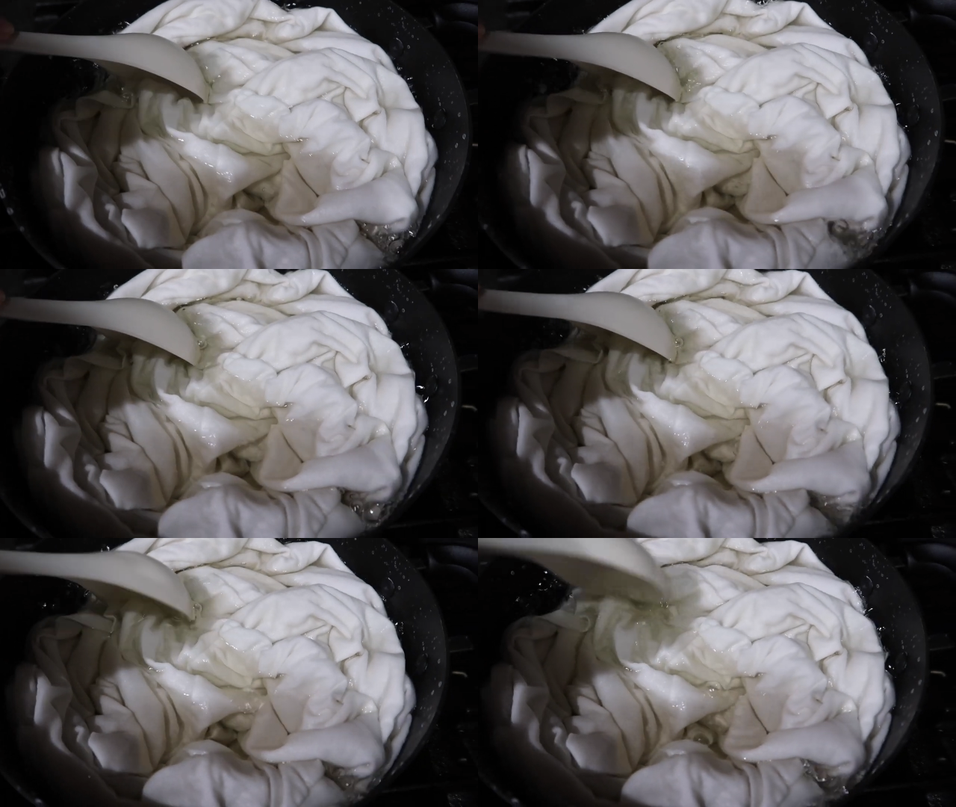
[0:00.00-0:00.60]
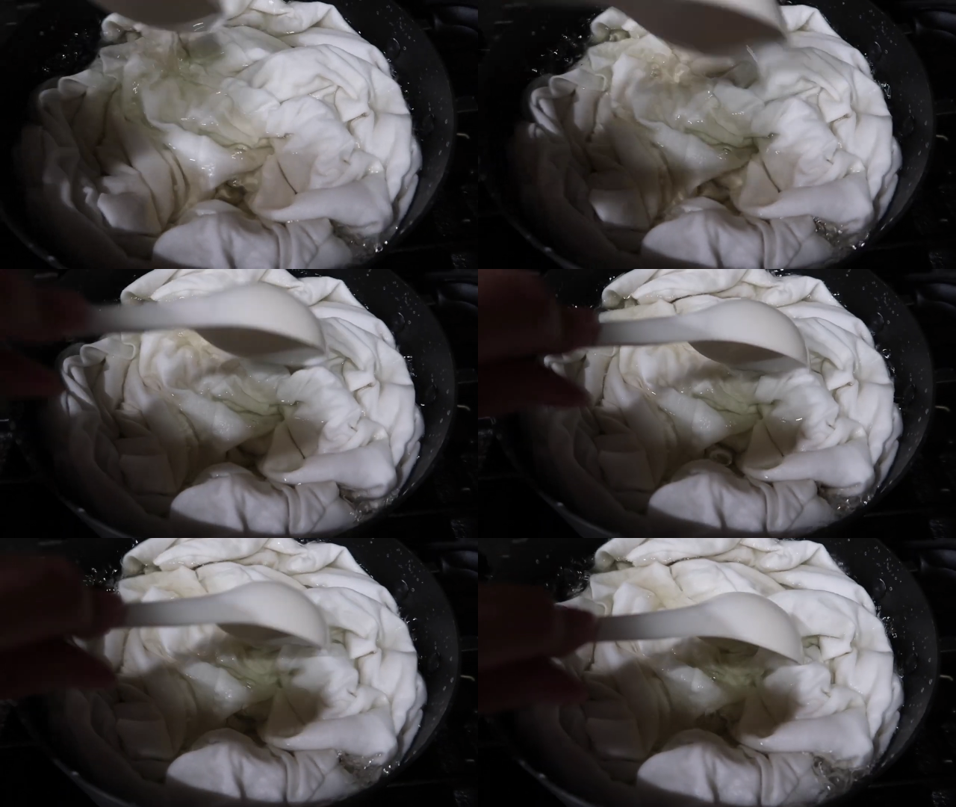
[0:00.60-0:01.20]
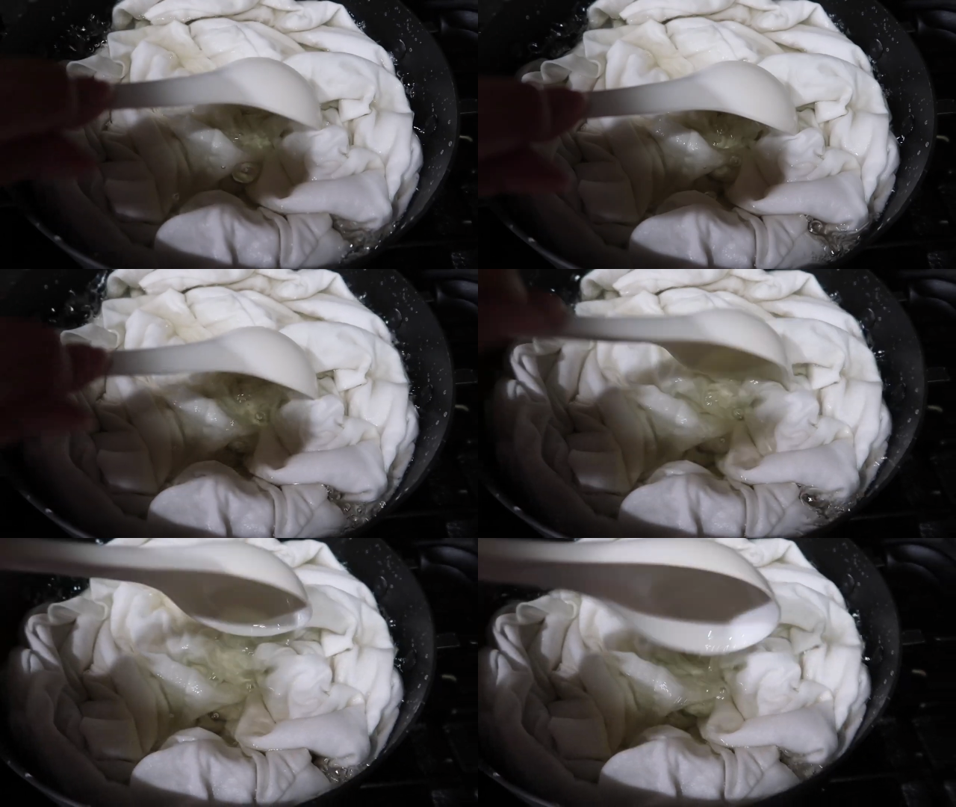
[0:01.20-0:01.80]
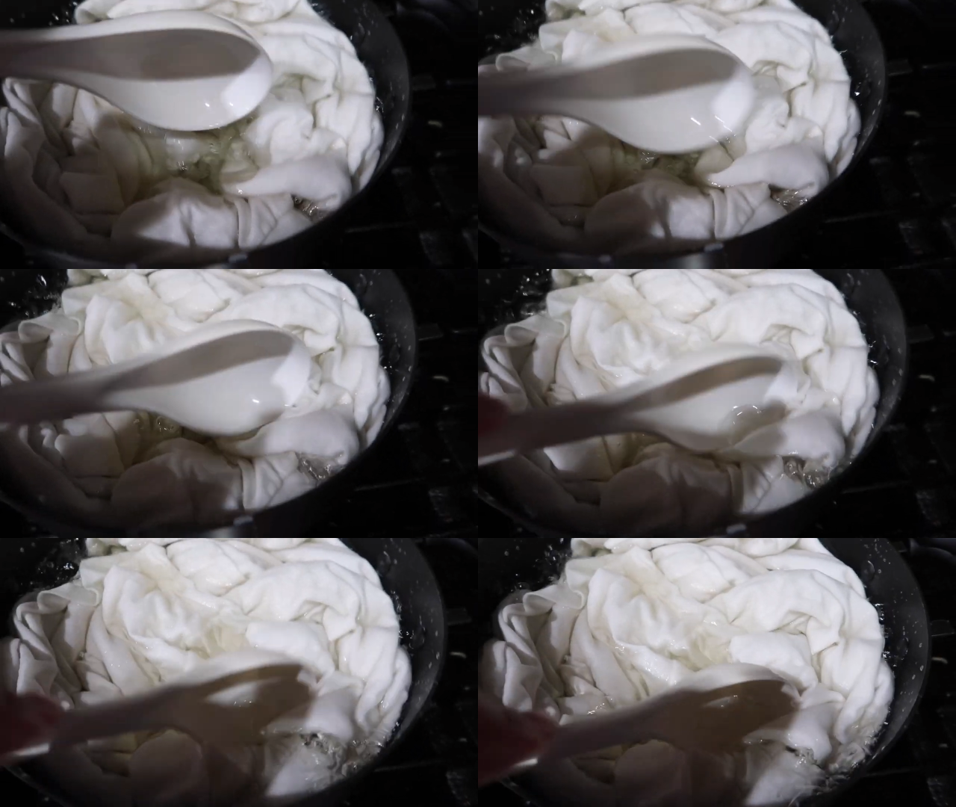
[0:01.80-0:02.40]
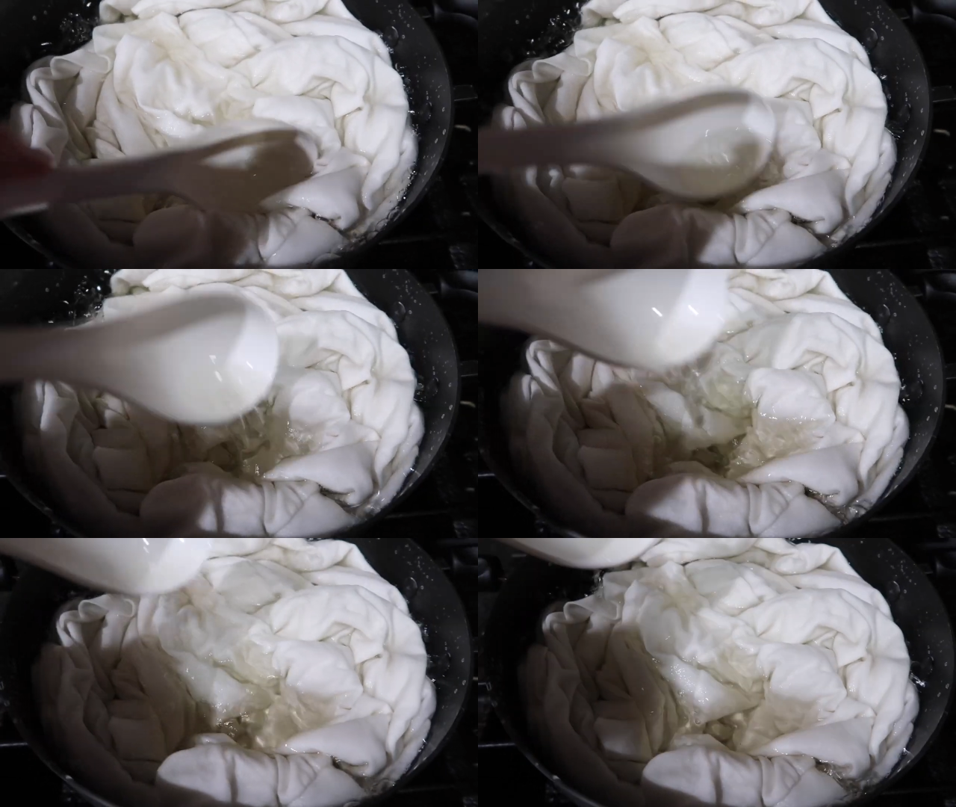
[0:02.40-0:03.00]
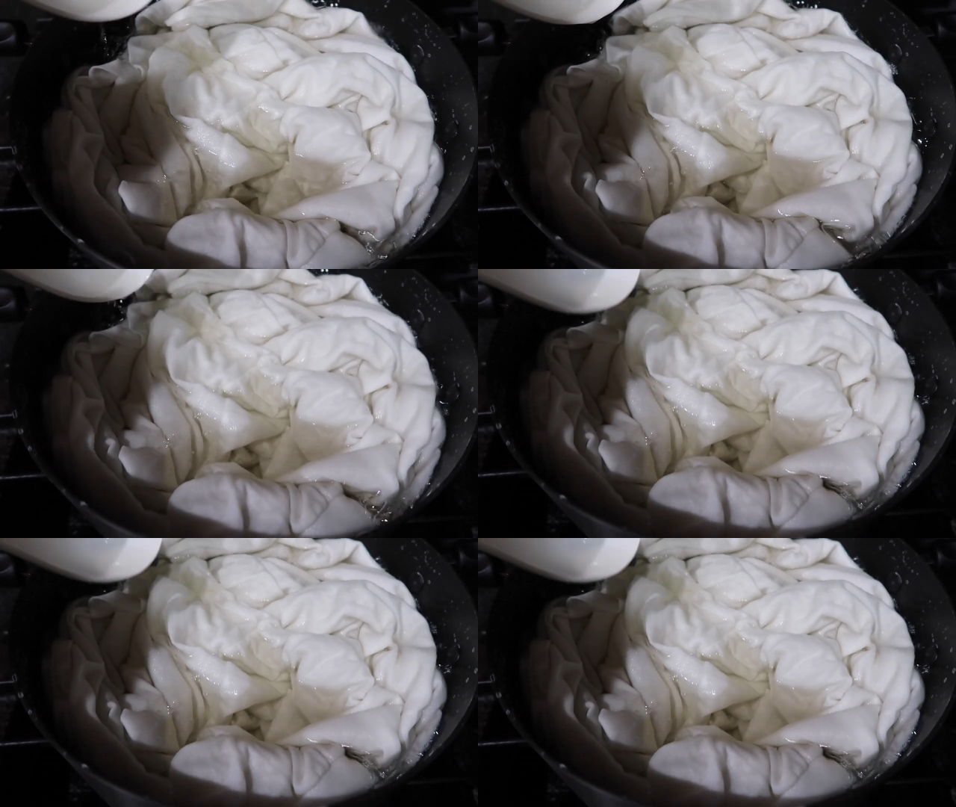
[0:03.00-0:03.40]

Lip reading: (no speaker visible)